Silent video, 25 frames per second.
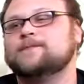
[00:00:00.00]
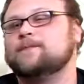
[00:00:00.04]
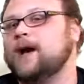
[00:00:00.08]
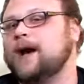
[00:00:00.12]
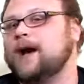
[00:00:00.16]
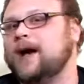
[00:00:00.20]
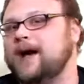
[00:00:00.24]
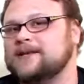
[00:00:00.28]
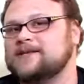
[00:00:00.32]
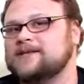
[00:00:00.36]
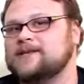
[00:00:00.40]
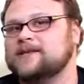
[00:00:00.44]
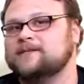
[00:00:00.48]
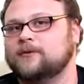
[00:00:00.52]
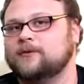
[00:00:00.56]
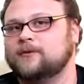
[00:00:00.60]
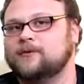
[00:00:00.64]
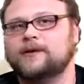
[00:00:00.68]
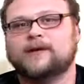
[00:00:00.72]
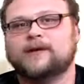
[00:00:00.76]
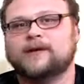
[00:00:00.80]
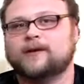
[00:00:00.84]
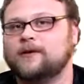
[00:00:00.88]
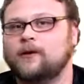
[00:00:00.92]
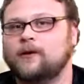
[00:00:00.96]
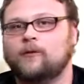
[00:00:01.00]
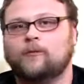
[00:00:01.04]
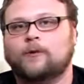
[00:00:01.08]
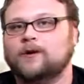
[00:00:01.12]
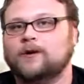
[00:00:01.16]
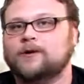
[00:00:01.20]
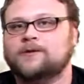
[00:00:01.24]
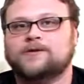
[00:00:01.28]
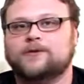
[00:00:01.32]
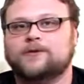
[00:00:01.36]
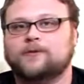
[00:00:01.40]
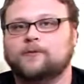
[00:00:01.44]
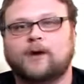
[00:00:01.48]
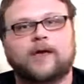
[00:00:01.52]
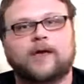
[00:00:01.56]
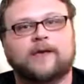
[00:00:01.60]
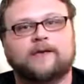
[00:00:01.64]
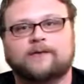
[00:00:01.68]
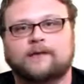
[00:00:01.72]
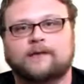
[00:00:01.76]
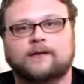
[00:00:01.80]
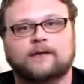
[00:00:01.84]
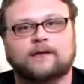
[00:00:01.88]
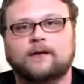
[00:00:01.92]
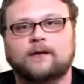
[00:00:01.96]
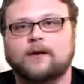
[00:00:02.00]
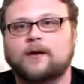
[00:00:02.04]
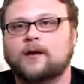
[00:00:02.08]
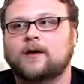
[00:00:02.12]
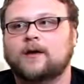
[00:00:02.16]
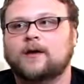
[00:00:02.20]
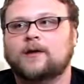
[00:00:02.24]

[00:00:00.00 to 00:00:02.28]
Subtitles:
it's possible it could go one of 2 ways here.